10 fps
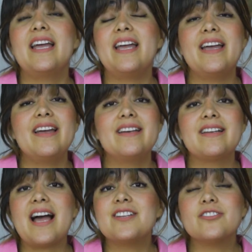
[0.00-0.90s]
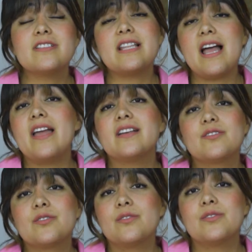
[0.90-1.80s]
And I just
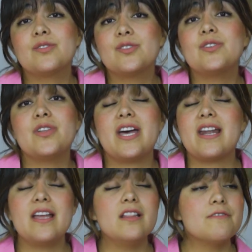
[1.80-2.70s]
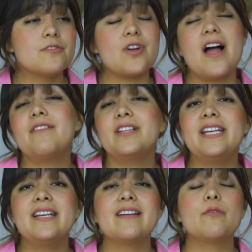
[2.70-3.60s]
like to, to do that. I love
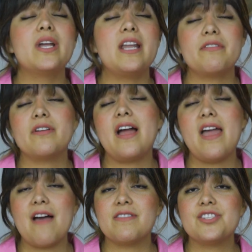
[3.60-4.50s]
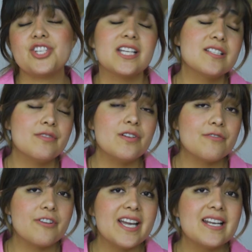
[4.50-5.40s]
traveling whenever I have the chance
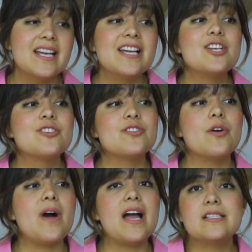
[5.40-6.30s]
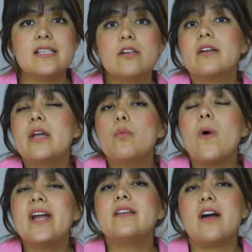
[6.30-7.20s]
for, for it. So I said, okay,
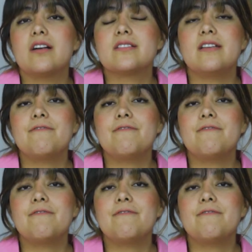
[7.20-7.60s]
why not?